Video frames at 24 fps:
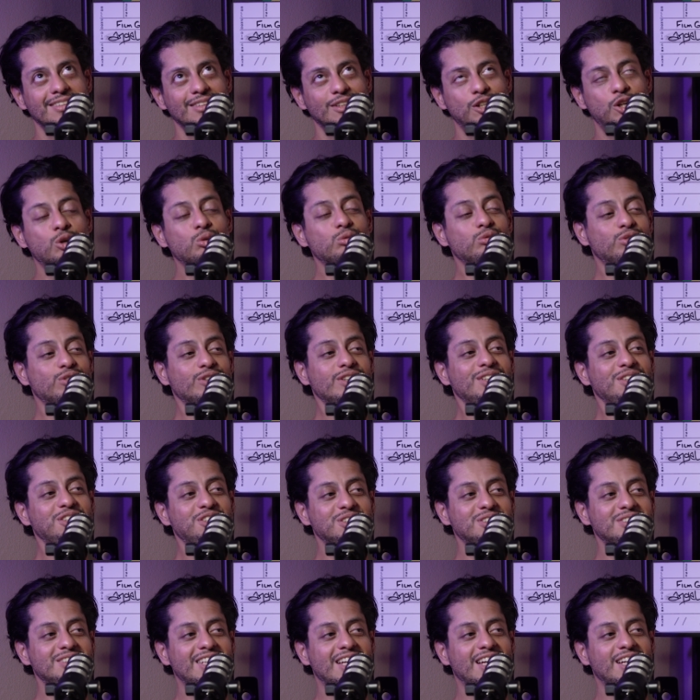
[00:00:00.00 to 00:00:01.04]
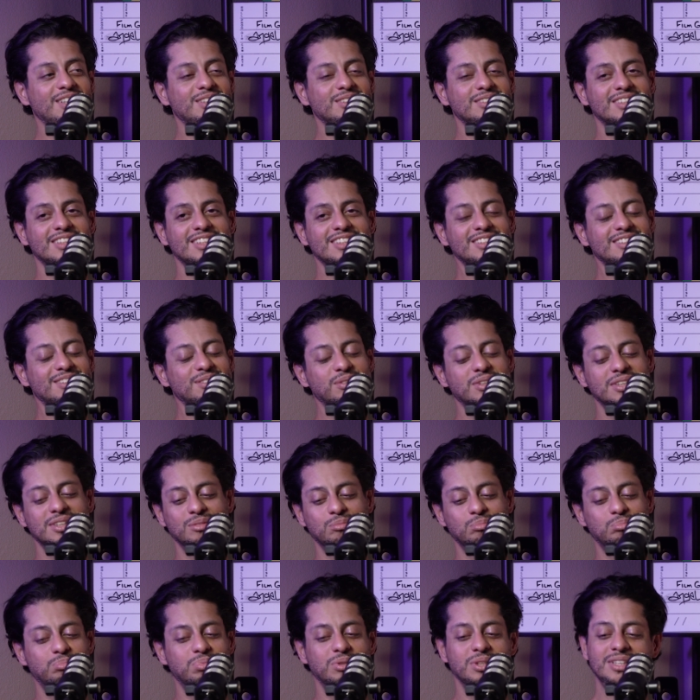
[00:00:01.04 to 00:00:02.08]
hope for it just now. I just want
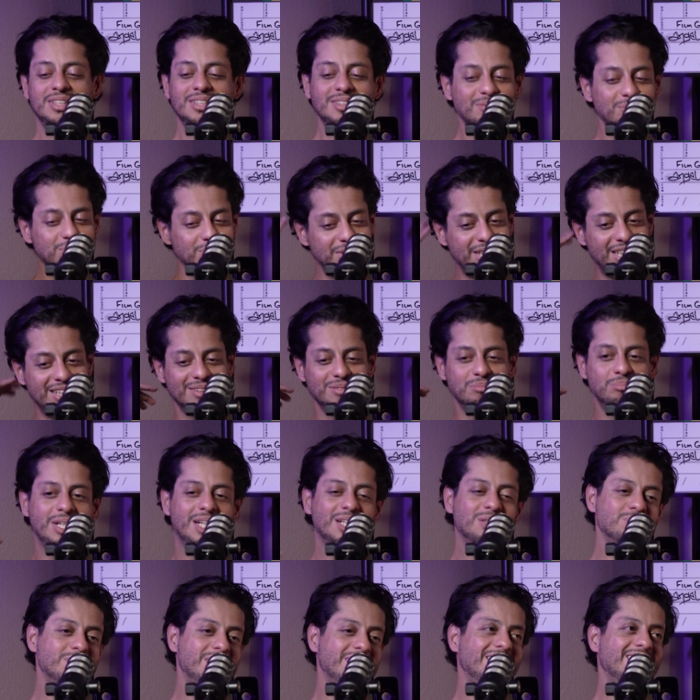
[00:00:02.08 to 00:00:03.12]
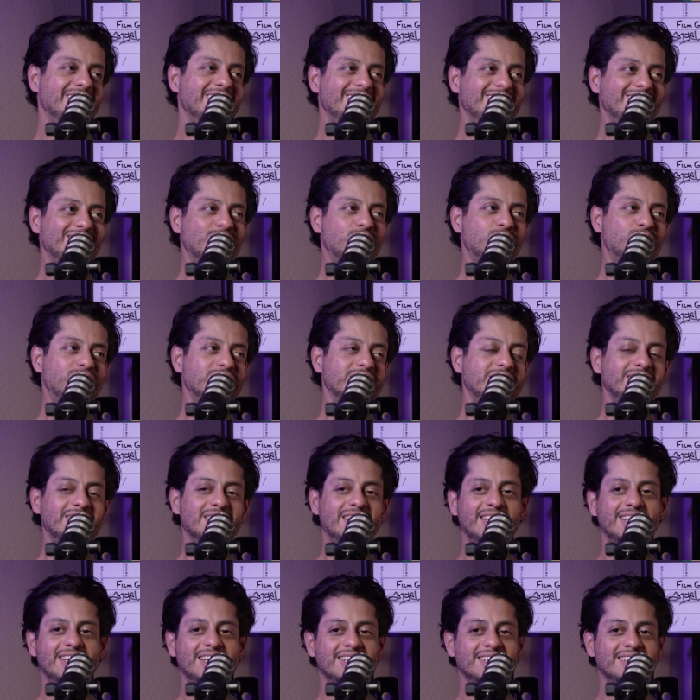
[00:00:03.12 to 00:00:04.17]
to put it back in my head, and hopefully
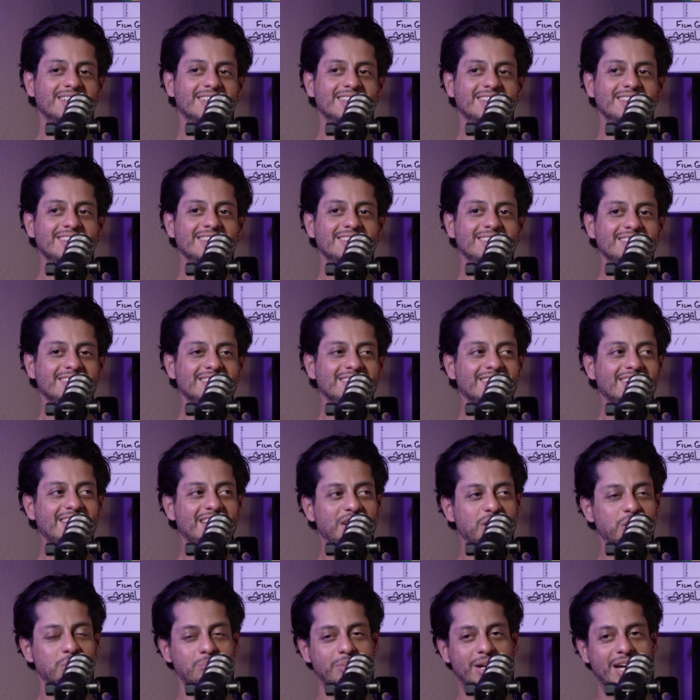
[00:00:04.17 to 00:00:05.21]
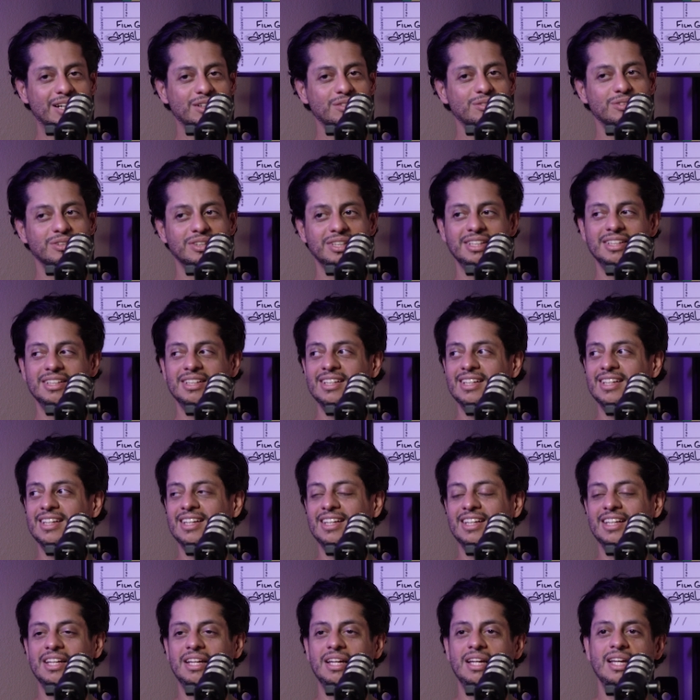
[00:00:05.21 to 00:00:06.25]
I hear back for it.
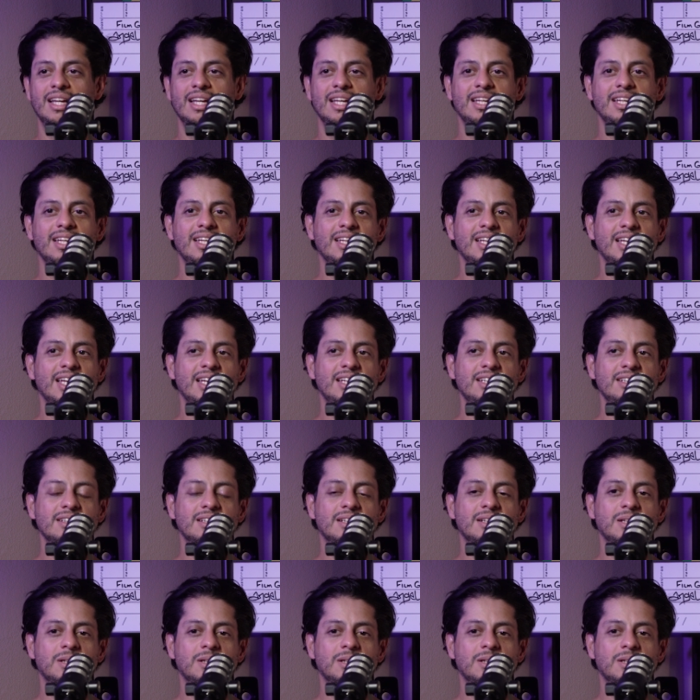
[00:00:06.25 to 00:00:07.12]
And